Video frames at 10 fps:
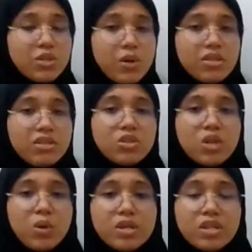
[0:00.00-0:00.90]
showing the
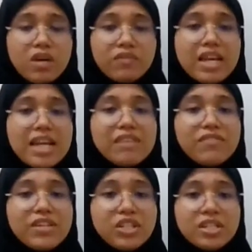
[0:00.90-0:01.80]
drawings of the
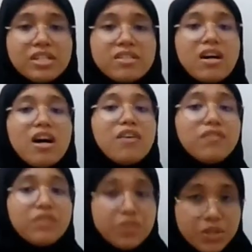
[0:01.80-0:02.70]
elevations of
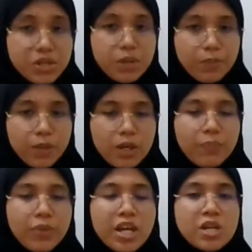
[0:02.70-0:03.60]
the studio pod.
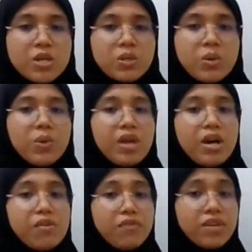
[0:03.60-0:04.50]
So they
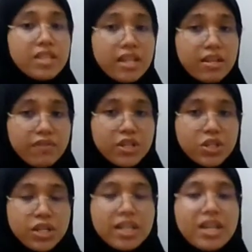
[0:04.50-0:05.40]
are front
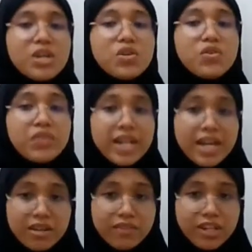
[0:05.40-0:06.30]
elevation, rear
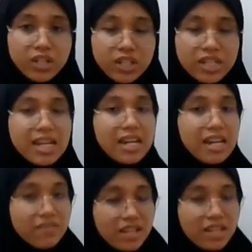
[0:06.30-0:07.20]
elevation,
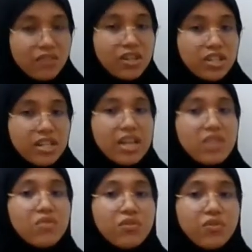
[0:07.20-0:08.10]
left elevation, and
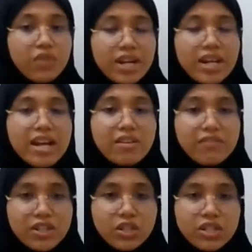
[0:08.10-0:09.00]
right
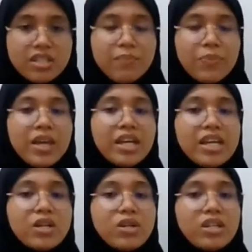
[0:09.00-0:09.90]
elevations,
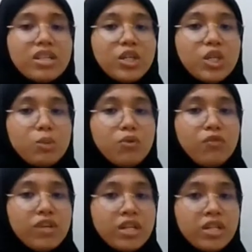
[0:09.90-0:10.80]
including the human
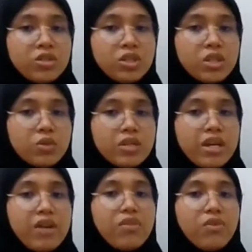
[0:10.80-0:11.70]
figure to show the
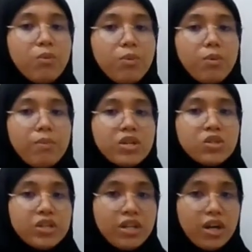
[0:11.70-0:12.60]

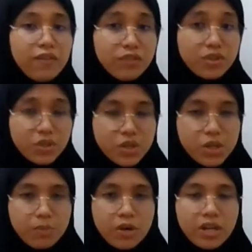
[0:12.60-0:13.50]
anthropometric of the studio
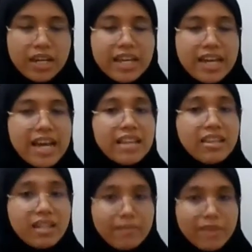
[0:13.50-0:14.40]
pod and the
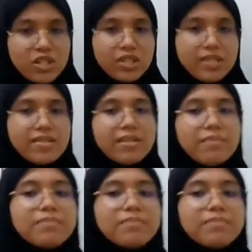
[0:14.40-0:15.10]
dimensions.